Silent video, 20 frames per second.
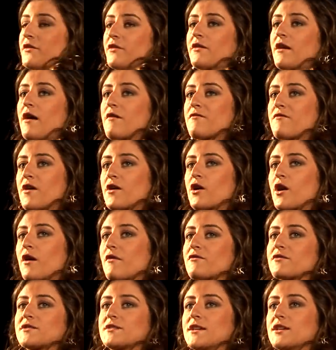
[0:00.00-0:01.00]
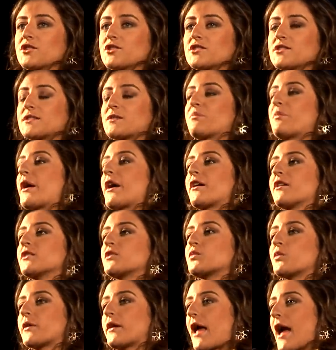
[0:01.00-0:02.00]
They're not fun conversations. And
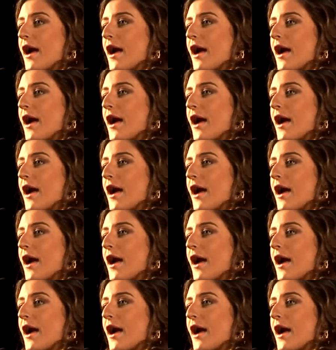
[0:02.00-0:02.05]
parents weren't